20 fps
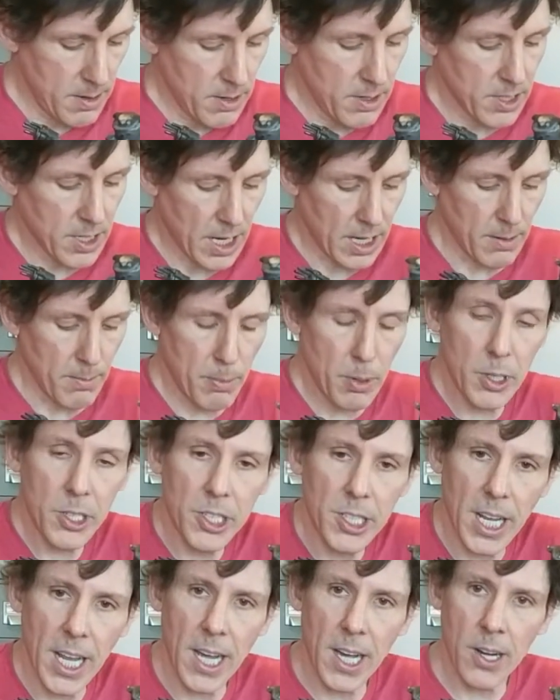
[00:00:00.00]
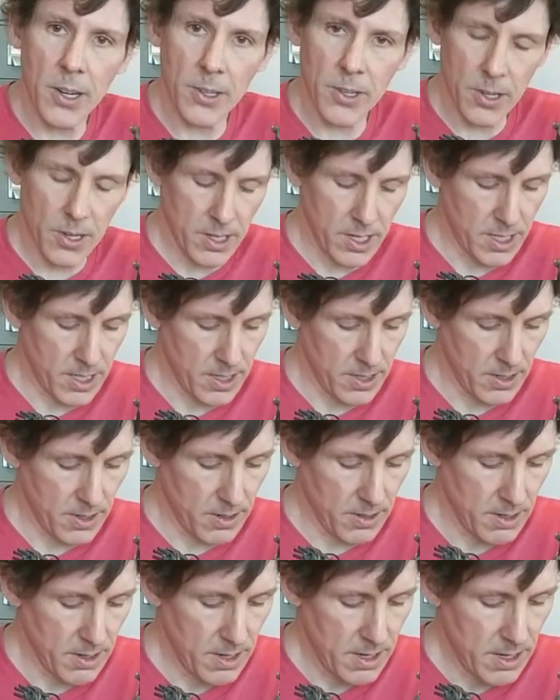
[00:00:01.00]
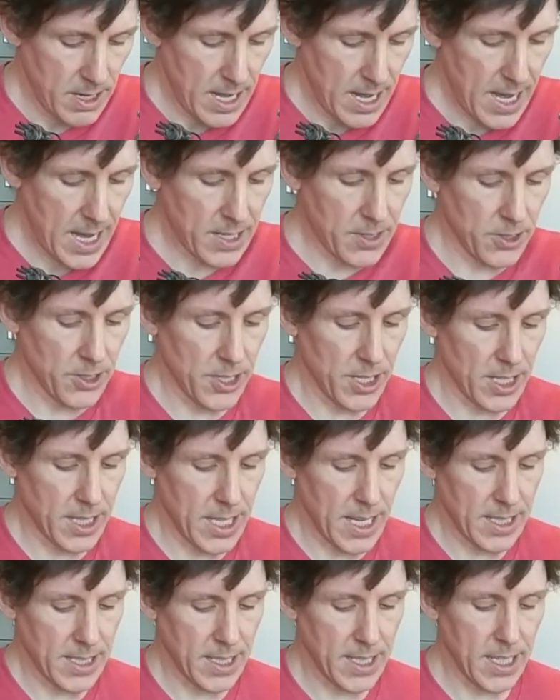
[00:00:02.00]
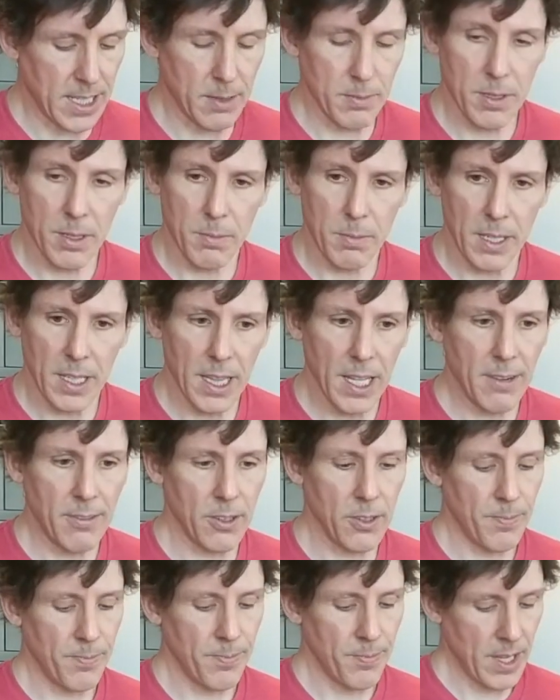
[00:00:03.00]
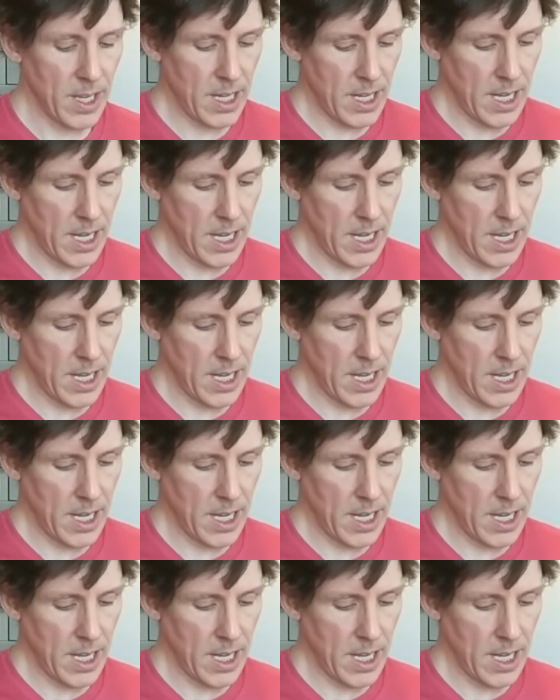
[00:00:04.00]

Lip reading: kind of push down on their ankles like that to get them to be level,